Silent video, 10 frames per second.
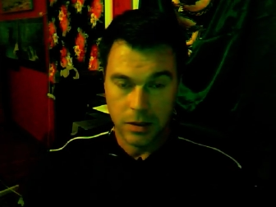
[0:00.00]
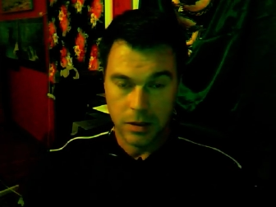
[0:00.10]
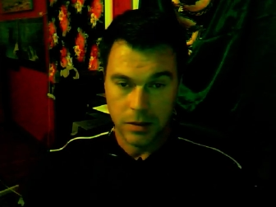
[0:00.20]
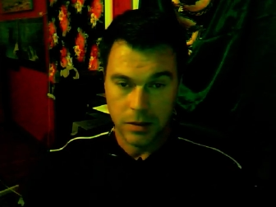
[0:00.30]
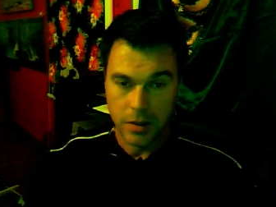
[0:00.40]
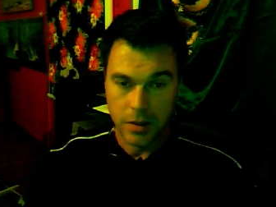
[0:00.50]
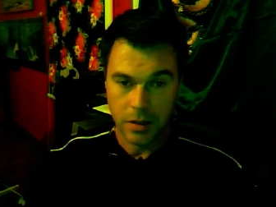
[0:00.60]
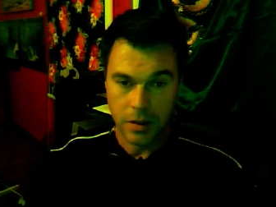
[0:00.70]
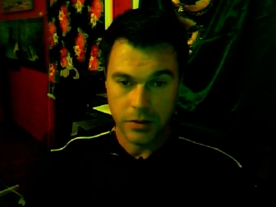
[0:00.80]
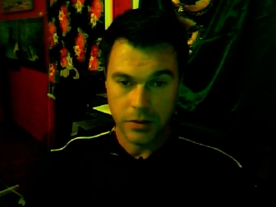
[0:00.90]
Then he
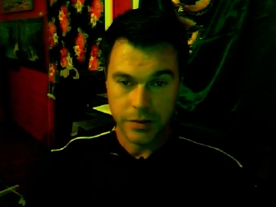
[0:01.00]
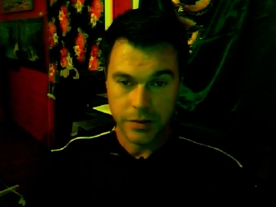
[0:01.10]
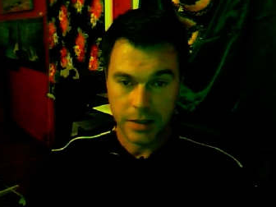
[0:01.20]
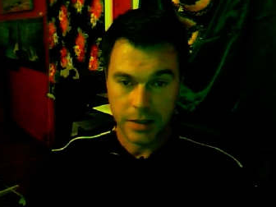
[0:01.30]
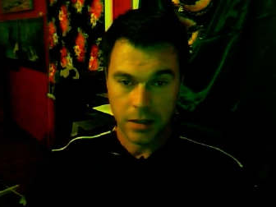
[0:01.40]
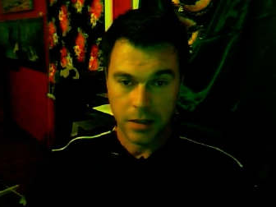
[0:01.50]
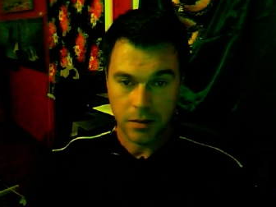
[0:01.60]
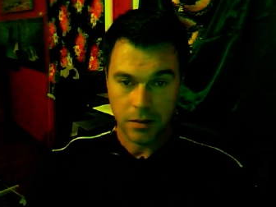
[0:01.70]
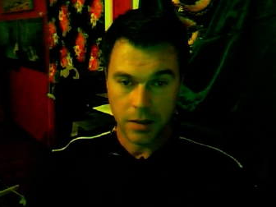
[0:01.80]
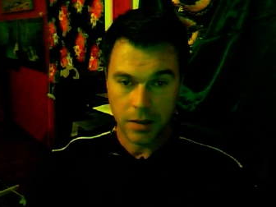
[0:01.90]
goes on to say,
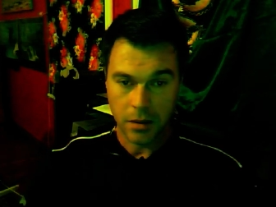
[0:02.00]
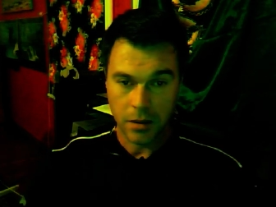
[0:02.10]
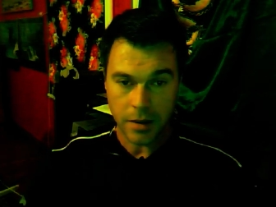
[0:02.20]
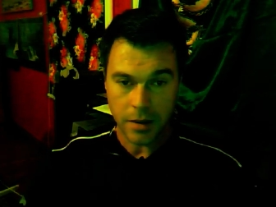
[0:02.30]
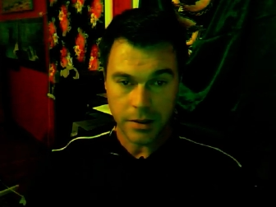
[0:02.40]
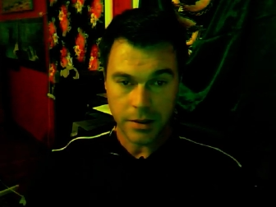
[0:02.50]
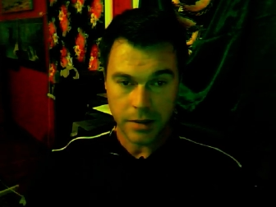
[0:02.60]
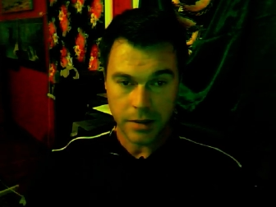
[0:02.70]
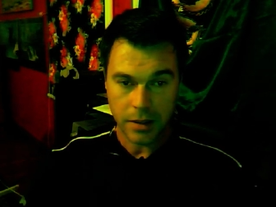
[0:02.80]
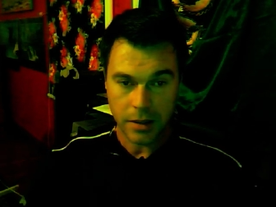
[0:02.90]
Then lie ye
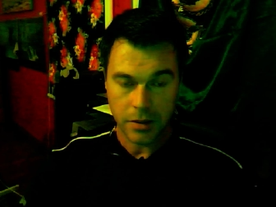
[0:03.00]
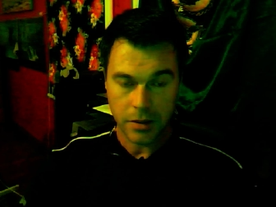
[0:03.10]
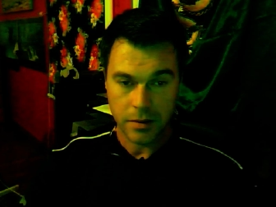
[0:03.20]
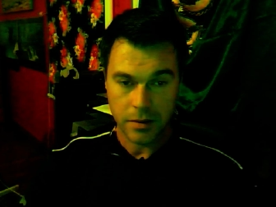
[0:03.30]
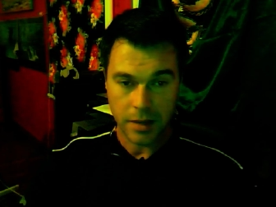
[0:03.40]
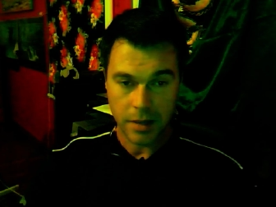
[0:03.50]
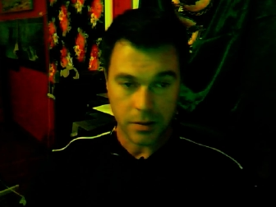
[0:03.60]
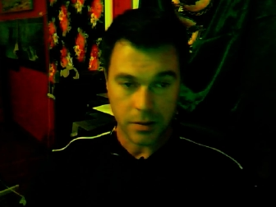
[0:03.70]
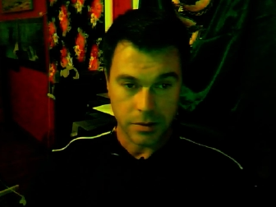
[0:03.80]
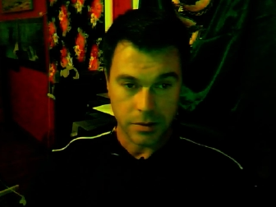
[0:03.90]
down in the
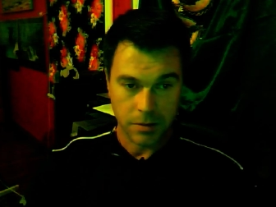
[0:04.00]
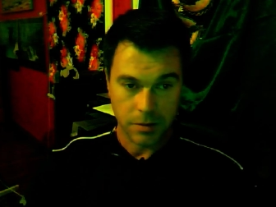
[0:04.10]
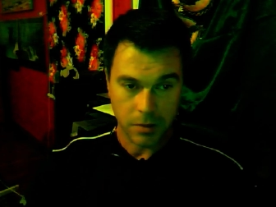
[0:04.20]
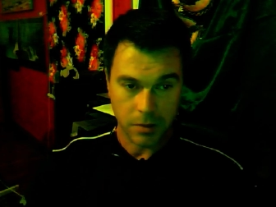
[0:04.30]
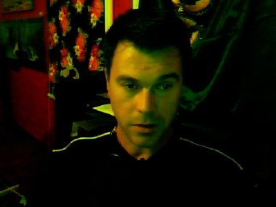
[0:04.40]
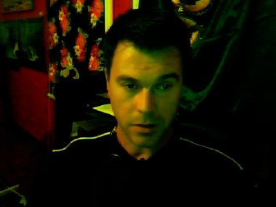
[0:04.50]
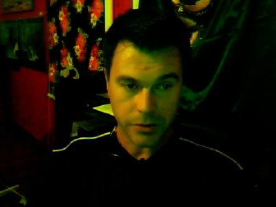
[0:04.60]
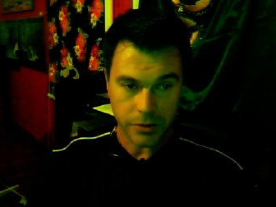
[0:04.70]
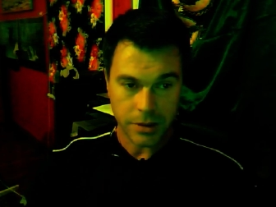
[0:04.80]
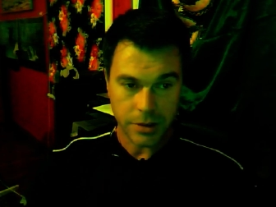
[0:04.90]
darkness, close
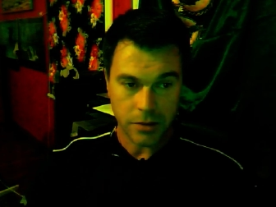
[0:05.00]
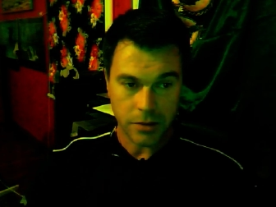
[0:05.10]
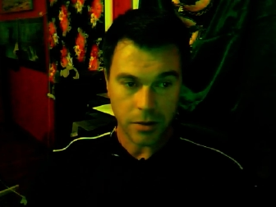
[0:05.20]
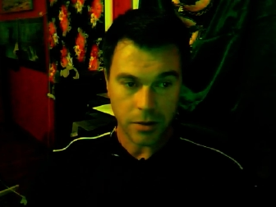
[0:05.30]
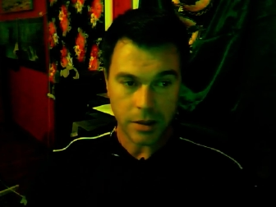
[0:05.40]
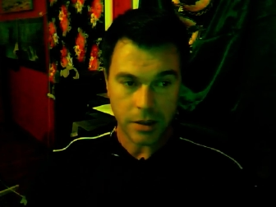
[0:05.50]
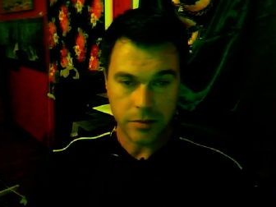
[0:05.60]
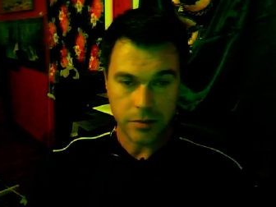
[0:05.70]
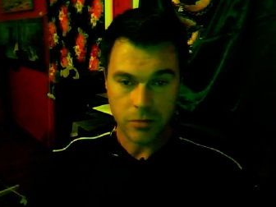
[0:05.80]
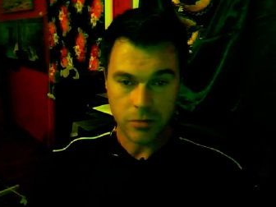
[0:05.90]
ye your eyes
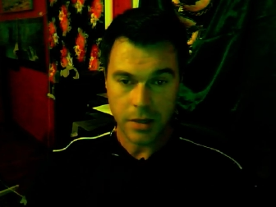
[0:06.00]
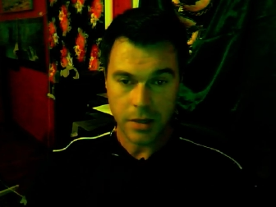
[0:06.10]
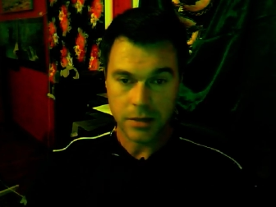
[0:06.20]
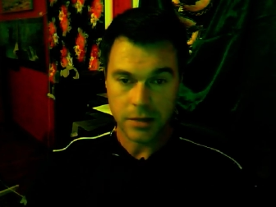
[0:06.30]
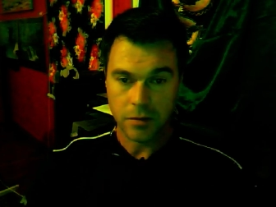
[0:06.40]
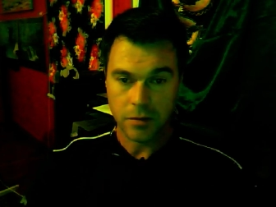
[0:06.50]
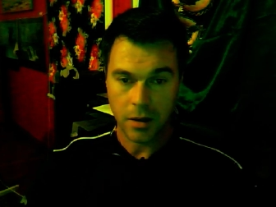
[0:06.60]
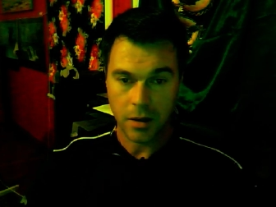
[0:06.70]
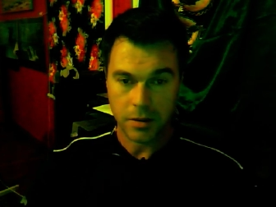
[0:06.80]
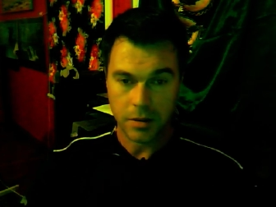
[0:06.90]
from the rays of
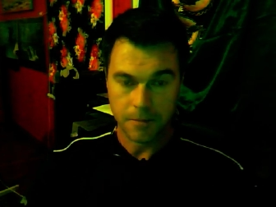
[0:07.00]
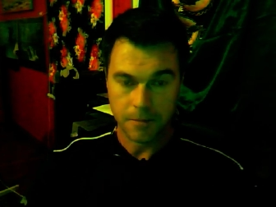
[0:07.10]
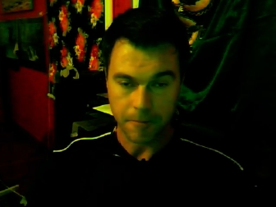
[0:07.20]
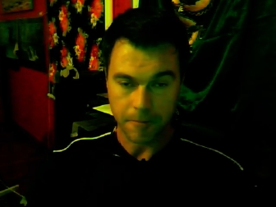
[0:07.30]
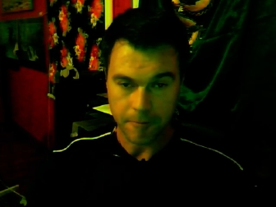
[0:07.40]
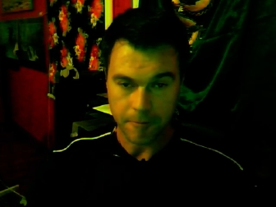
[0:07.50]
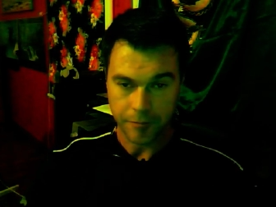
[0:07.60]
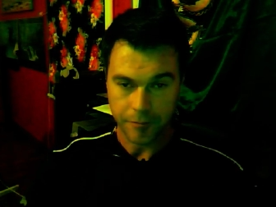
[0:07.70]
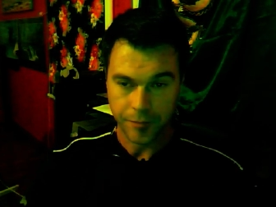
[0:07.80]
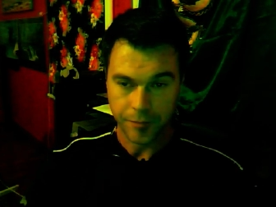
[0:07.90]
light.
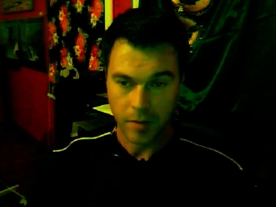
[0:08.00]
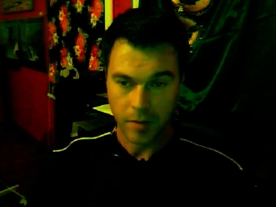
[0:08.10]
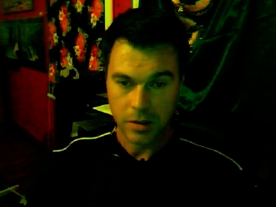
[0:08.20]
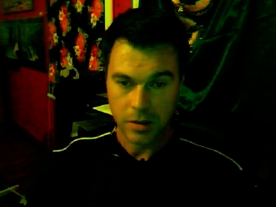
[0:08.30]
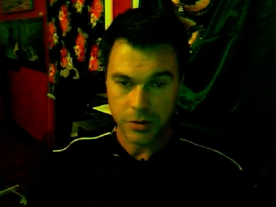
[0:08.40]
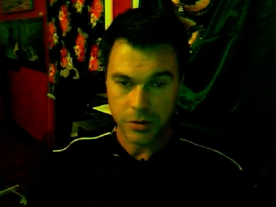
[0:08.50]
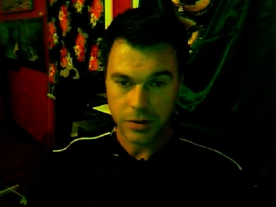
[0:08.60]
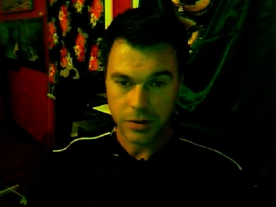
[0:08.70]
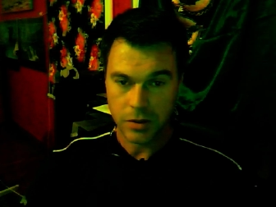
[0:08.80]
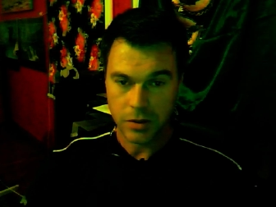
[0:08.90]
It's interesting
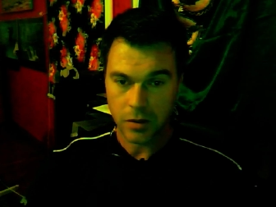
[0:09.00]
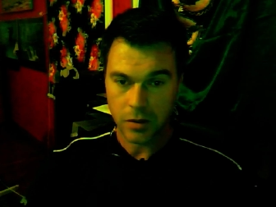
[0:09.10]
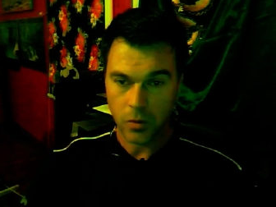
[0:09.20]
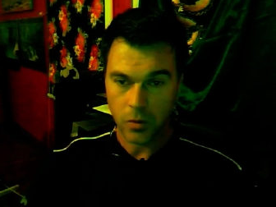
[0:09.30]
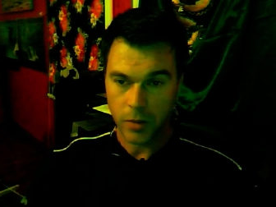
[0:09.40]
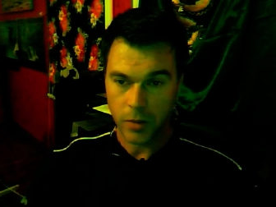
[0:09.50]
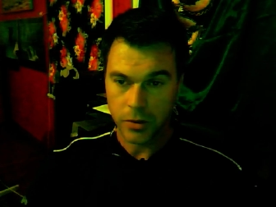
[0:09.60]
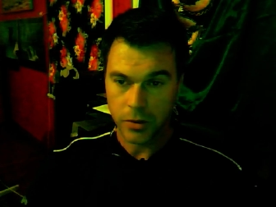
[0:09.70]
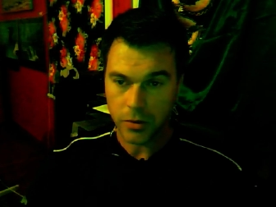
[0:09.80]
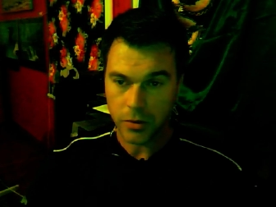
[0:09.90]
to note that when we
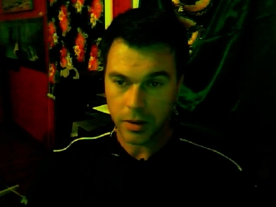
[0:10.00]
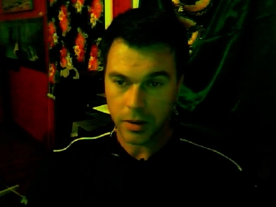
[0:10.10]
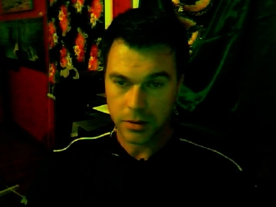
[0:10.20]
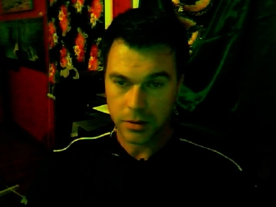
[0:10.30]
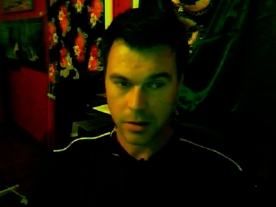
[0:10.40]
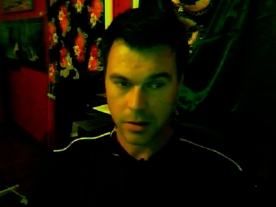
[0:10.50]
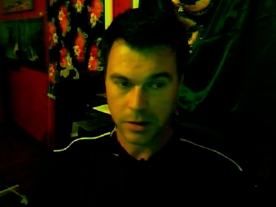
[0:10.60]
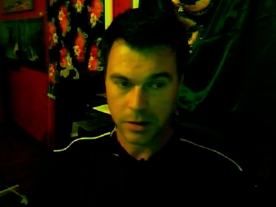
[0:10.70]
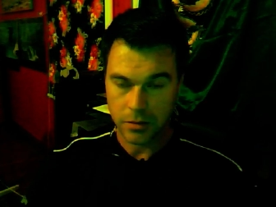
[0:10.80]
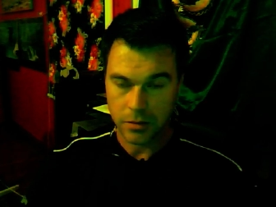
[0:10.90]
do close our eyes
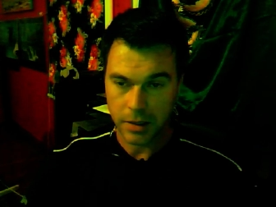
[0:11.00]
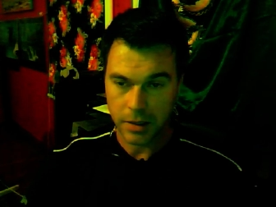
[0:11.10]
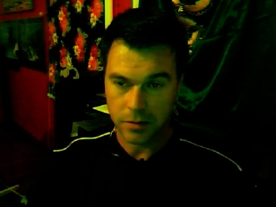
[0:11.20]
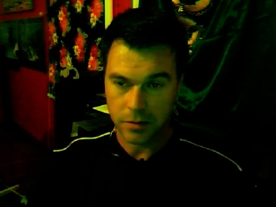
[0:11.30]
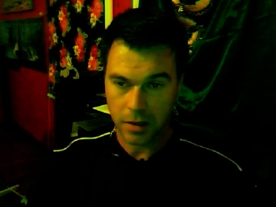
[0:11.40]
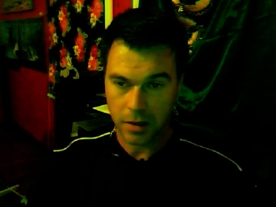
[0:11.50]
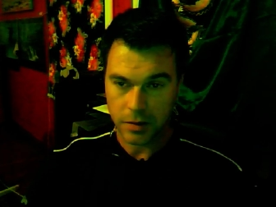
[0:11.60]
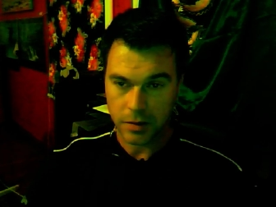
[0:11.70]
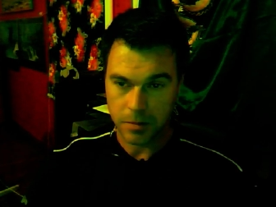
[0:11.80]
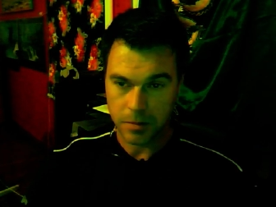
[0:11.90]
and the rays of light
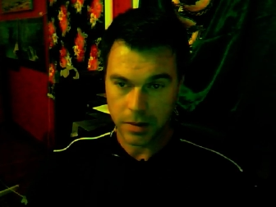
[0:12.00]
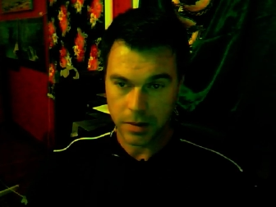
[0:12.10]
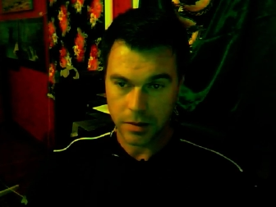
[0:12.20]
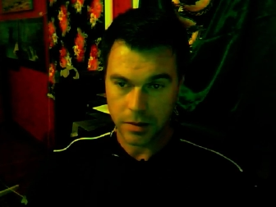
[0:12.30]
disappear that